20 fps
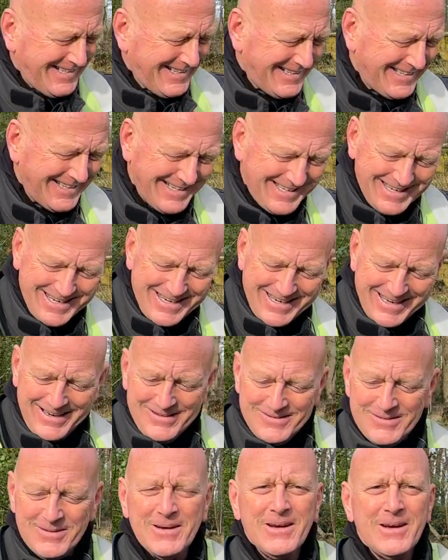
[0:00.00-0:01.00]
there you
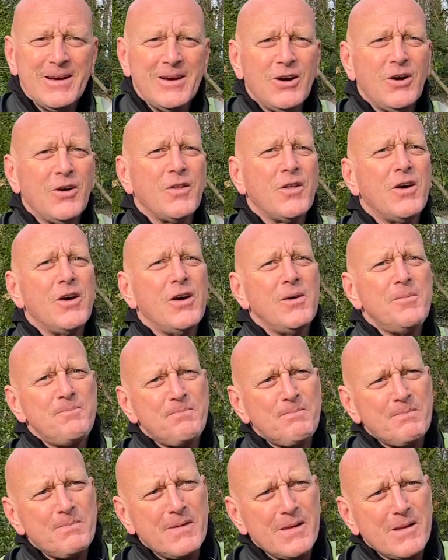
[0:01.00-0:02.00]
go. Other
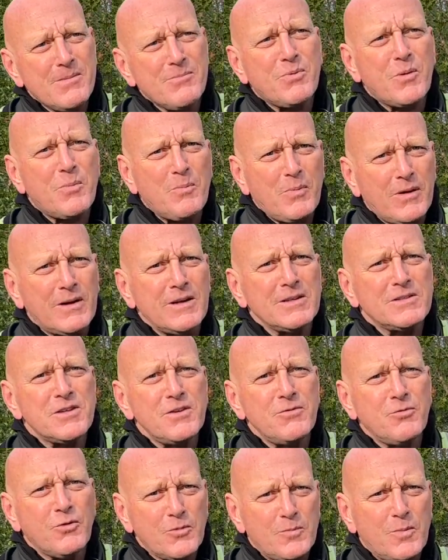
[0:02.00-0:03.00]

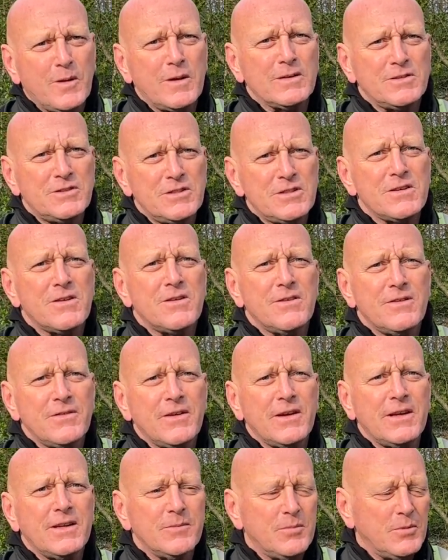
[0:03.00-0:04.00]
proprietary wood polishes are
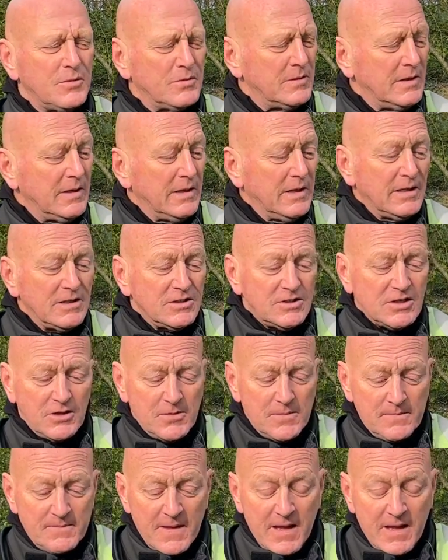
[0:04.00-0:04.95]
available. So